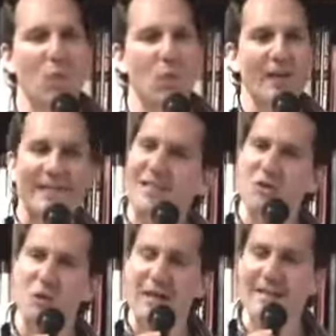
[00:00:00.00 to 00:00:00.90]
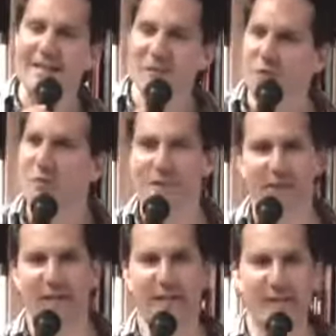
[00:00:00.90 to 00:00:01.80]
"What did you guys do in
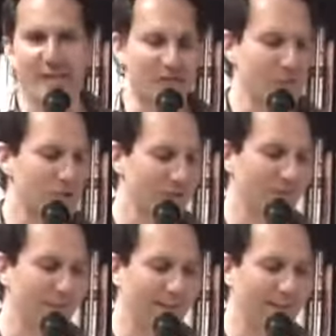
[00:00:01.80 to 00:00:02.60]
college?